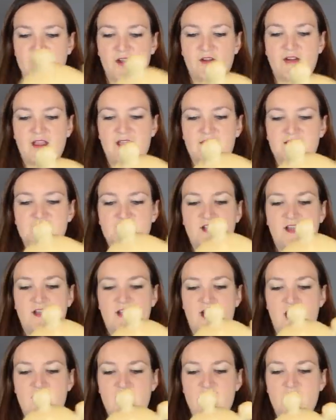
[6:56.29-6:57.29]
Okay, so I
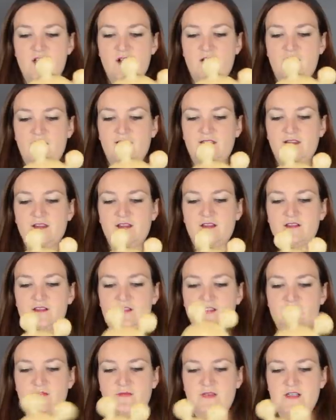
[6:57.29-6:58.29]
got a little
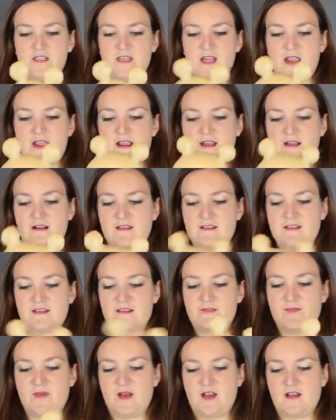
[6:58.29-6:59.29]
too much air in
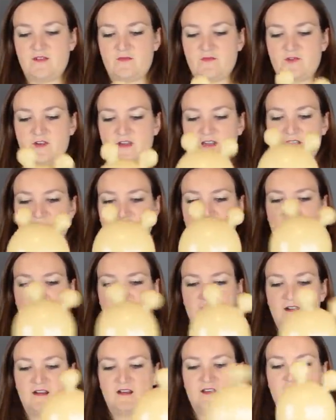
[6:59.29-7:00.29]
this bottom one
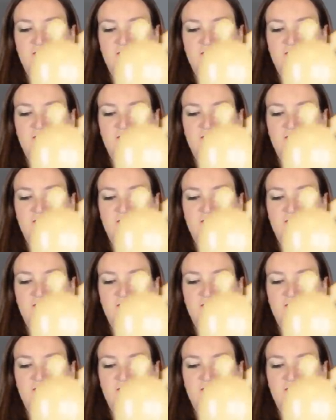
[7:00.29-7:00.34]
here.